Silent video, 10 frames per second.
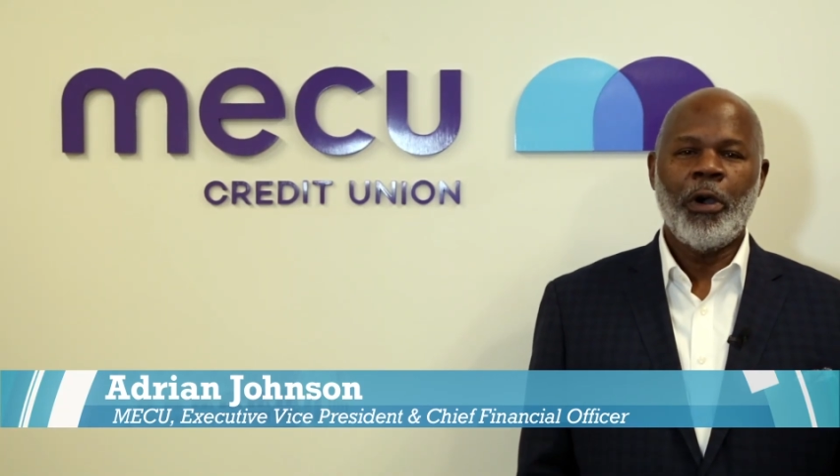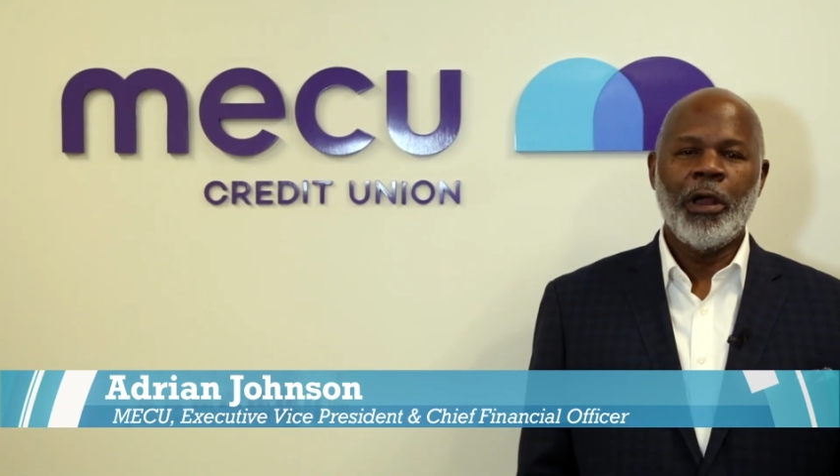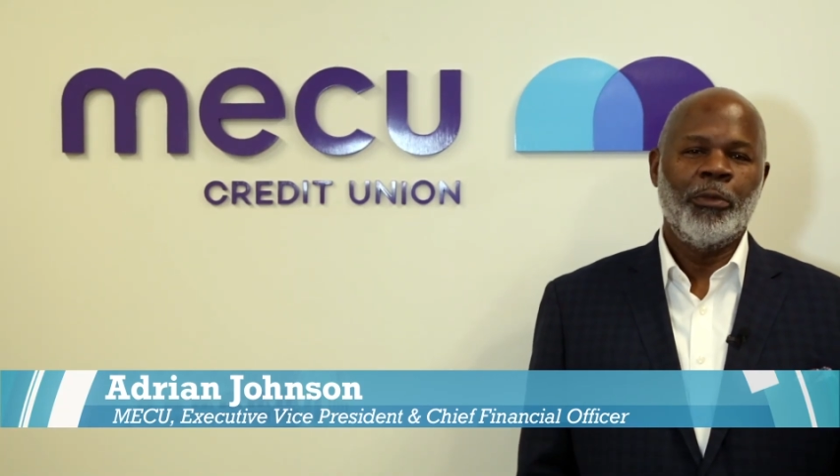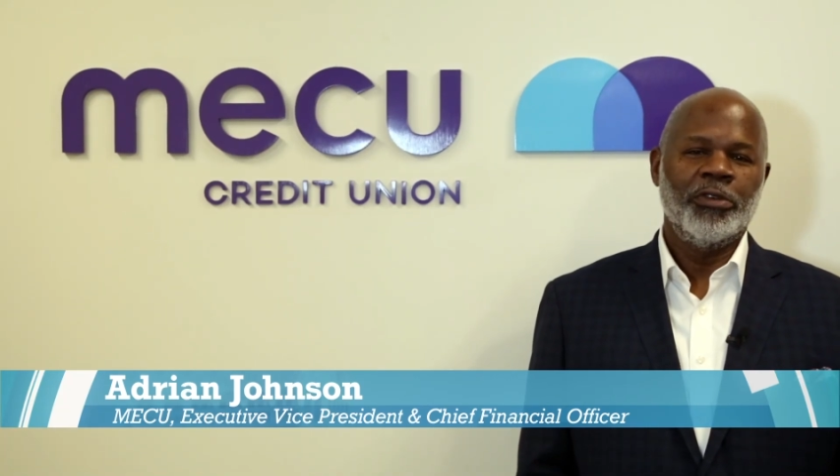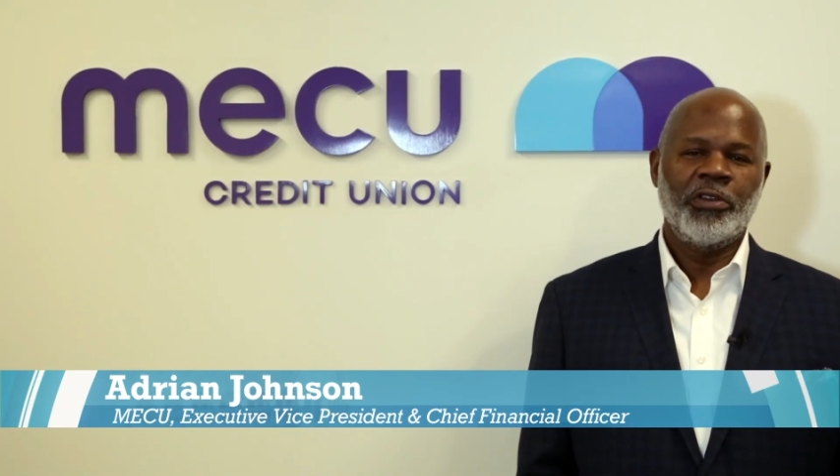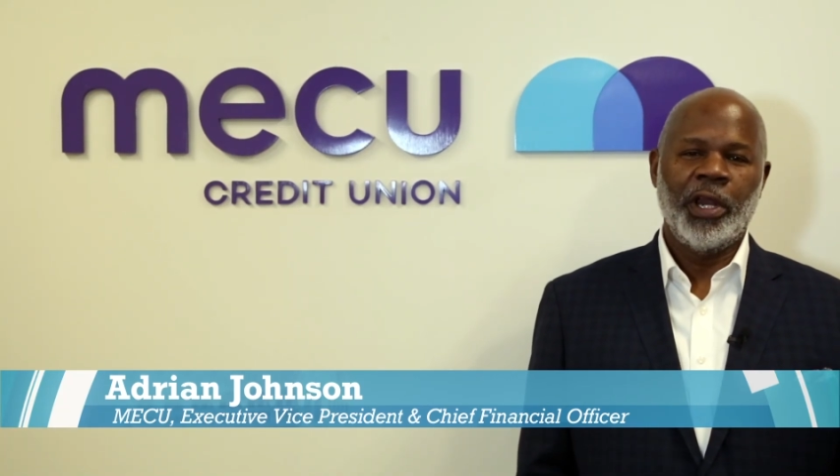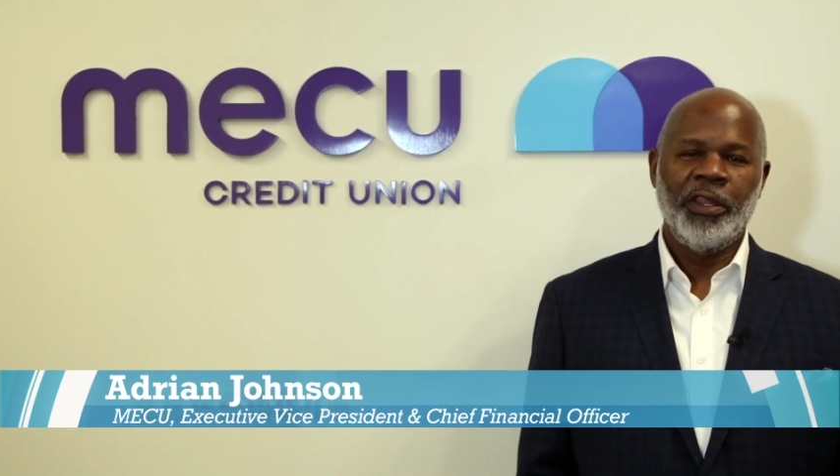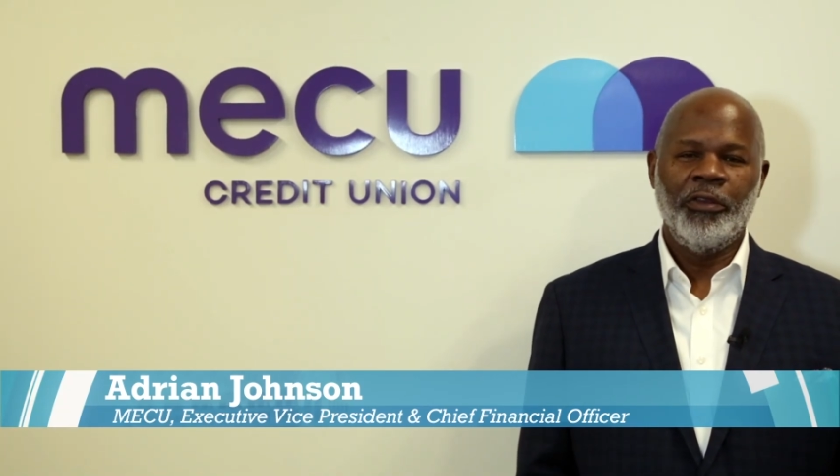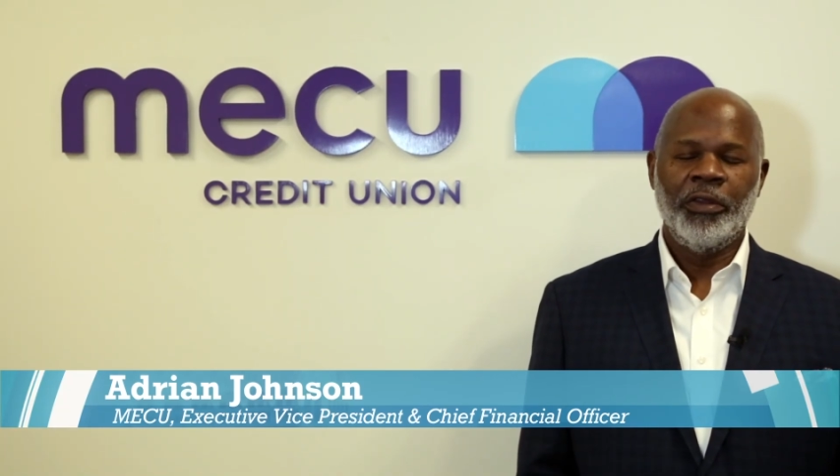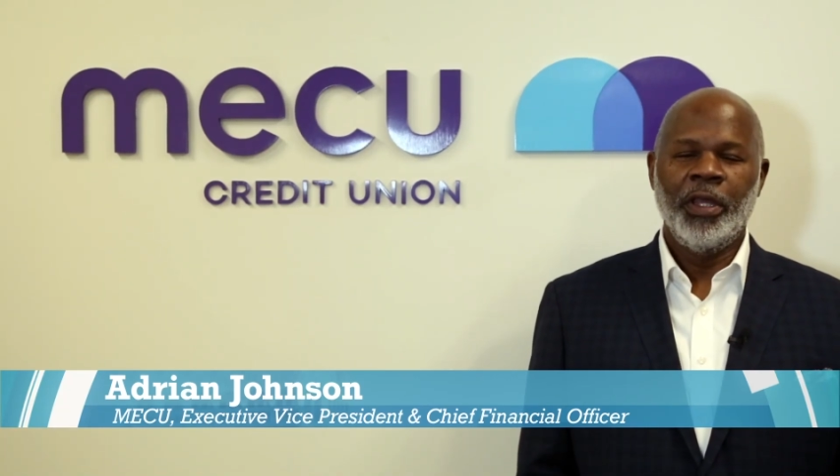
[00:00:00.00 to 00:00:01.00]
Baltimore's
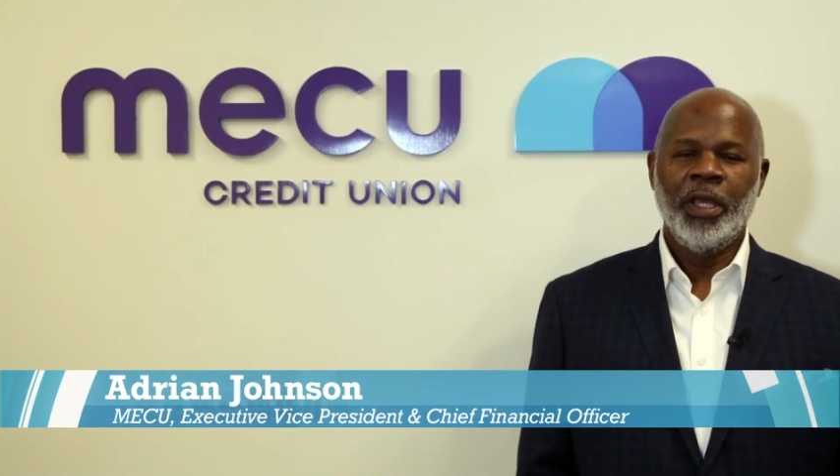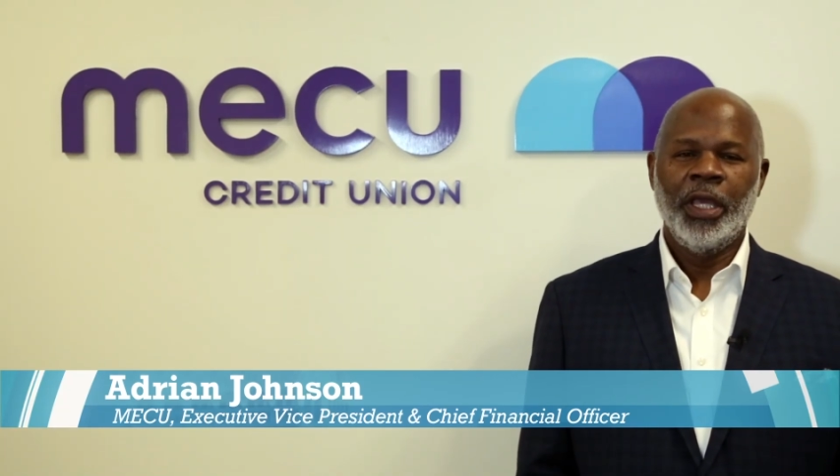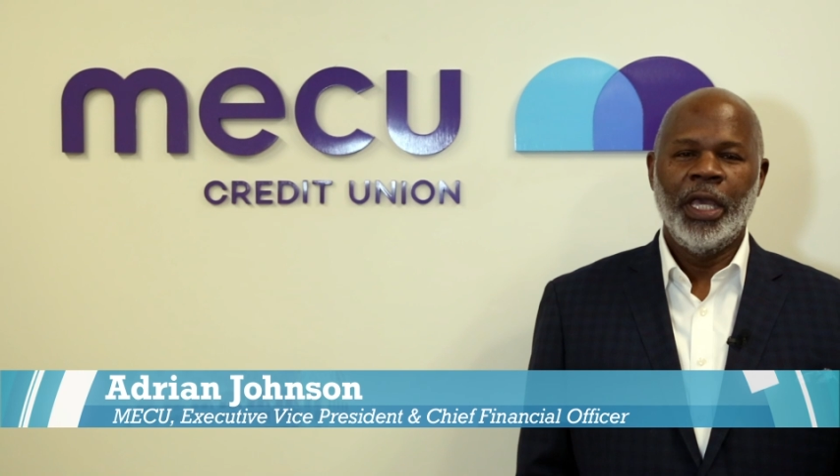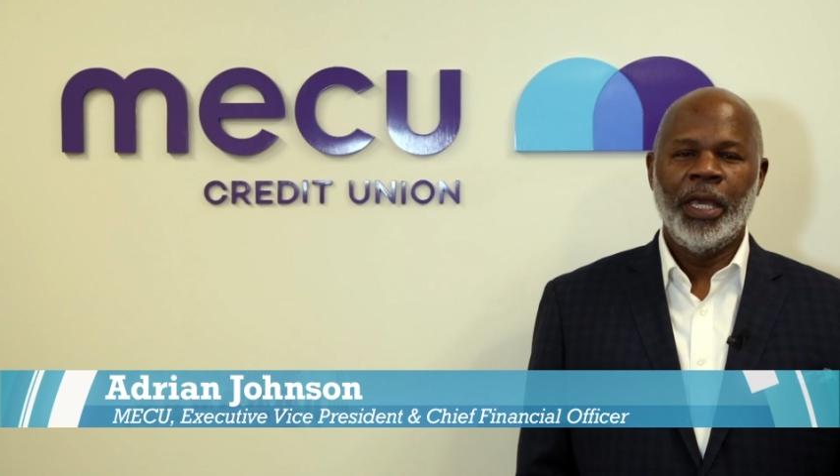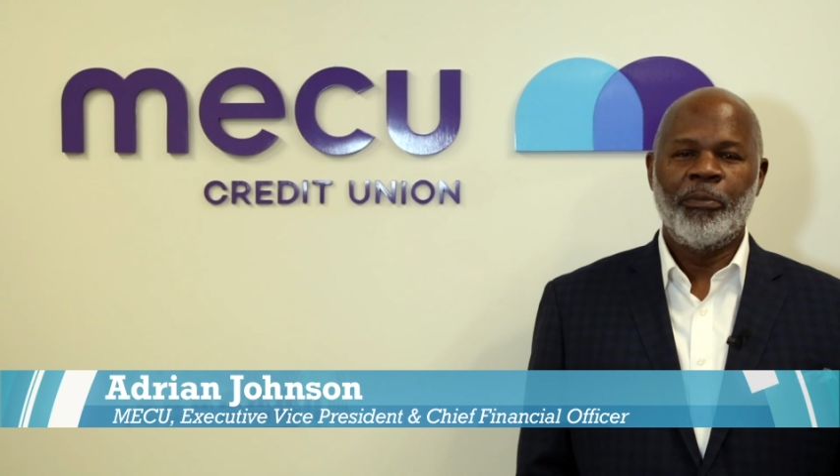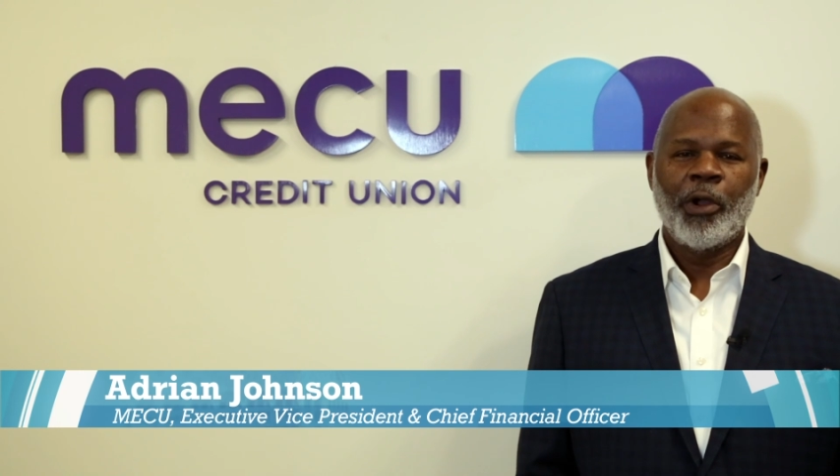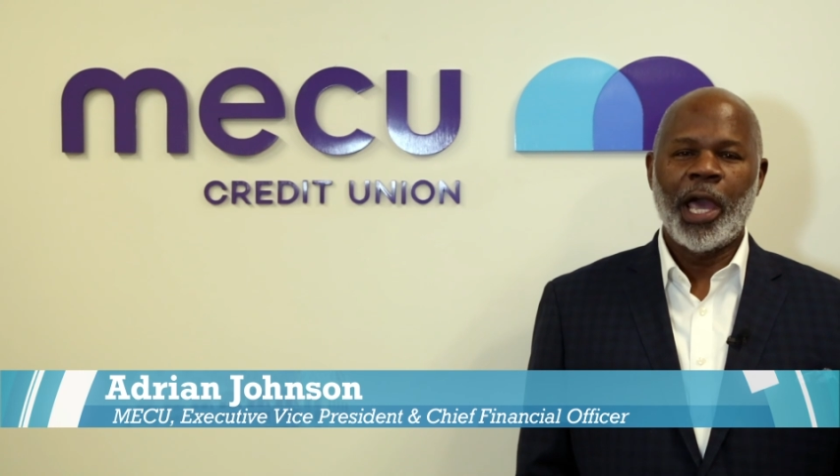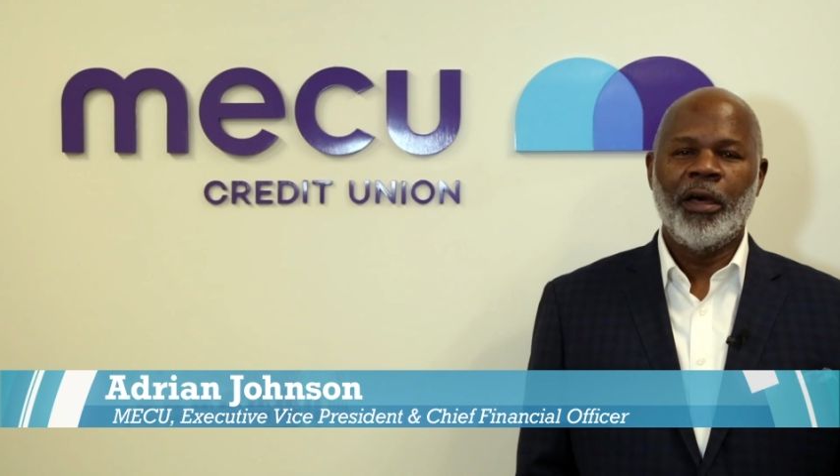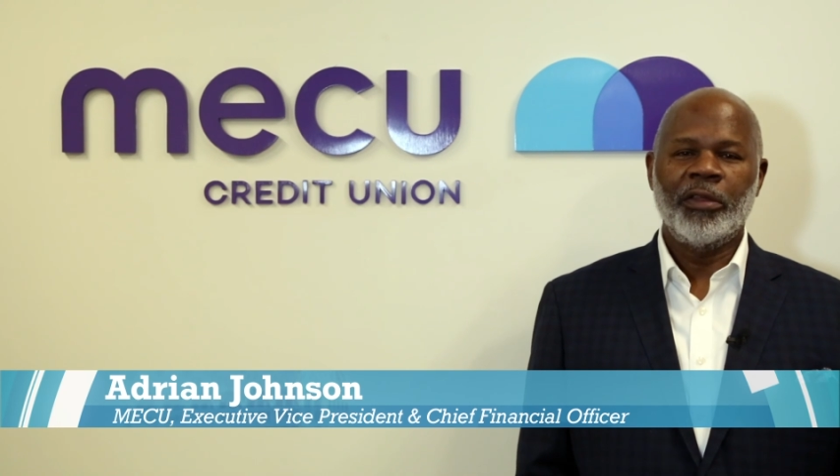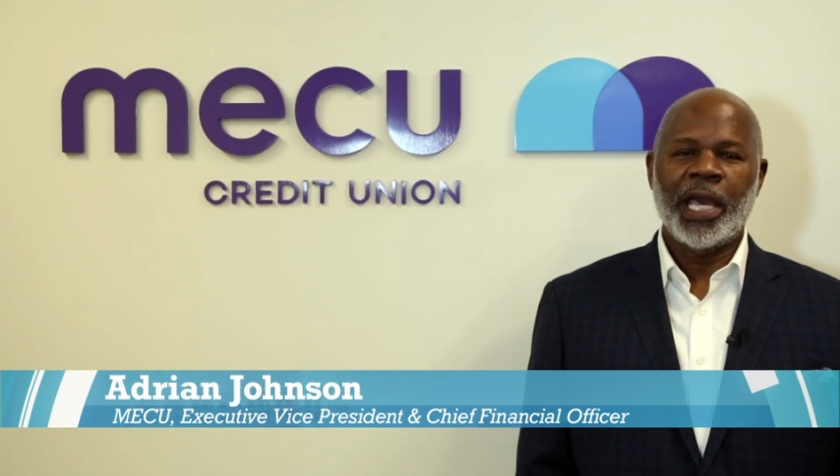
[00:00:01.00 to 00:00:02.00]
credit union, and
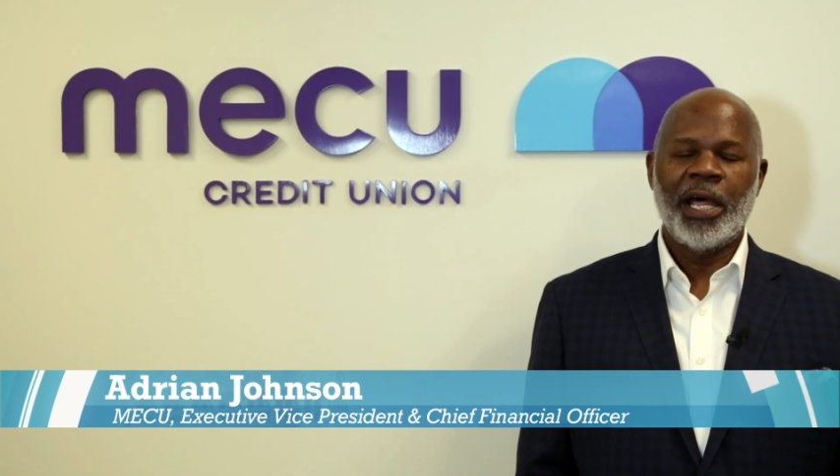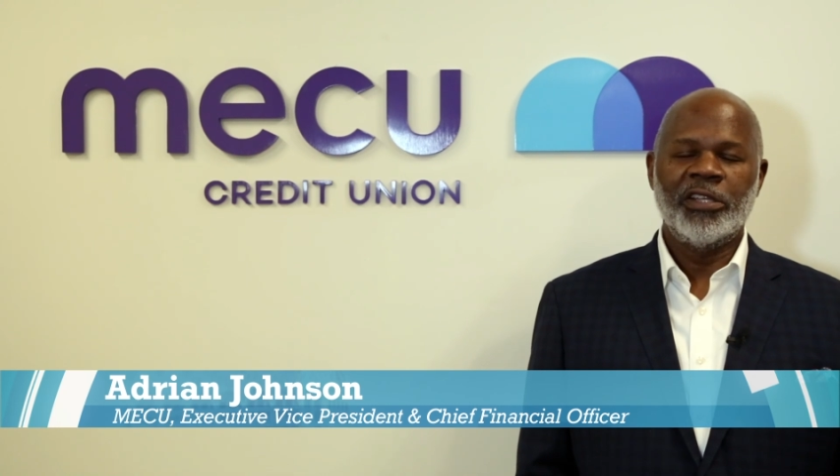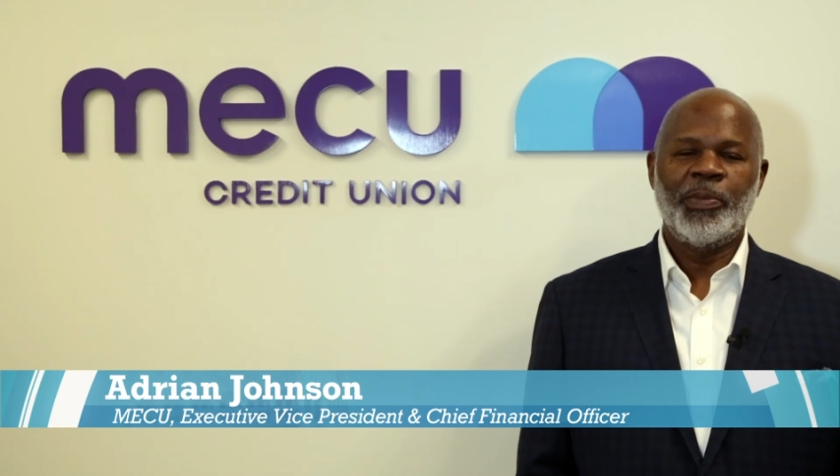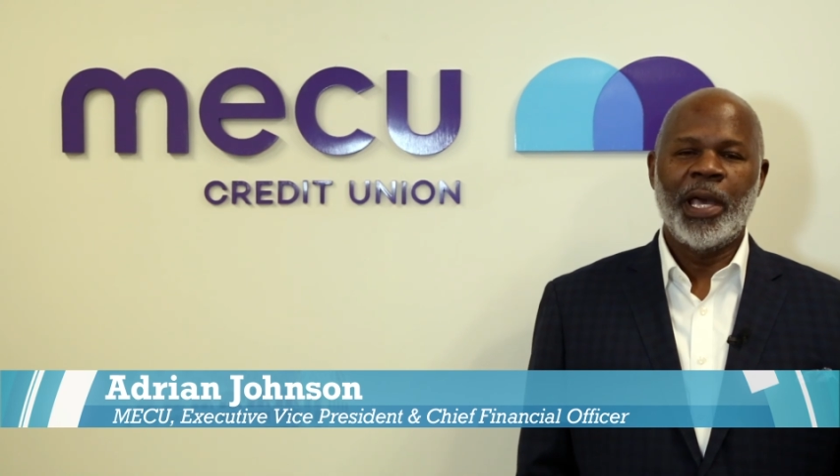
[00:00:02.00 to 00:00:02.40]
proud College